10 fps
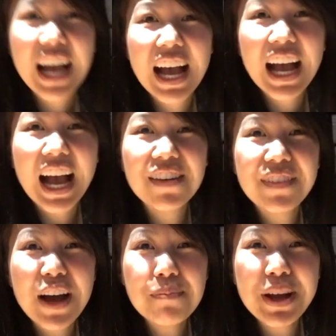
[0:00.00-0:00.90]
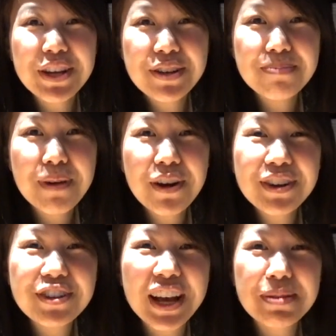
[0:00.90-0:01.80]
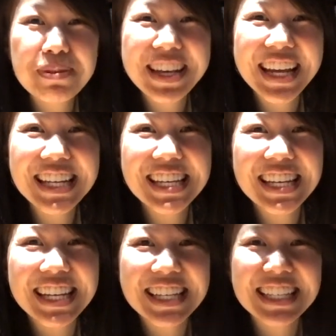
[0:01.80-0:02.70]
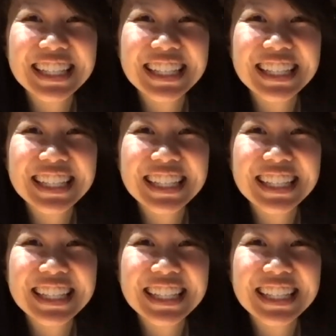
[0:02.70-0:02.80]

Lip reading: I found my new mode of transportation.